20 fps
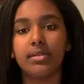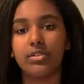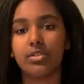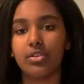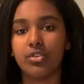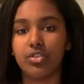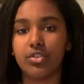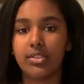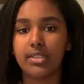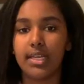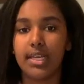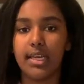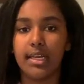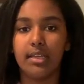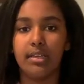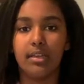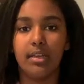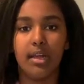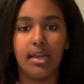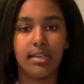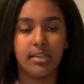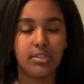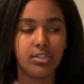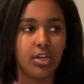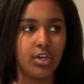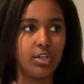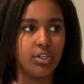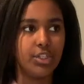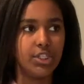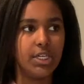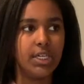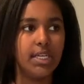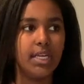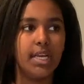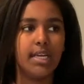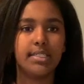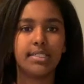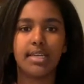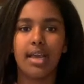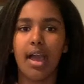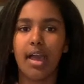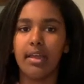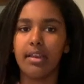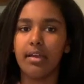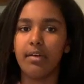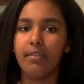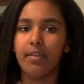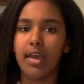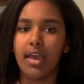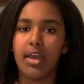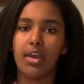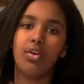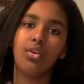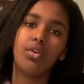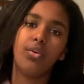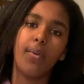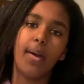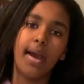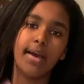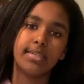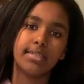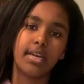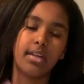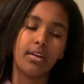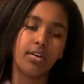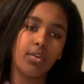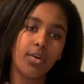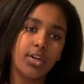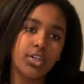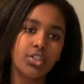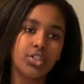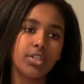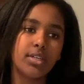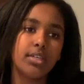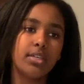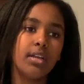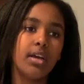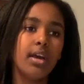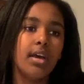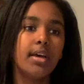social scene in Sargent, it's kind of a who you ask kind of question.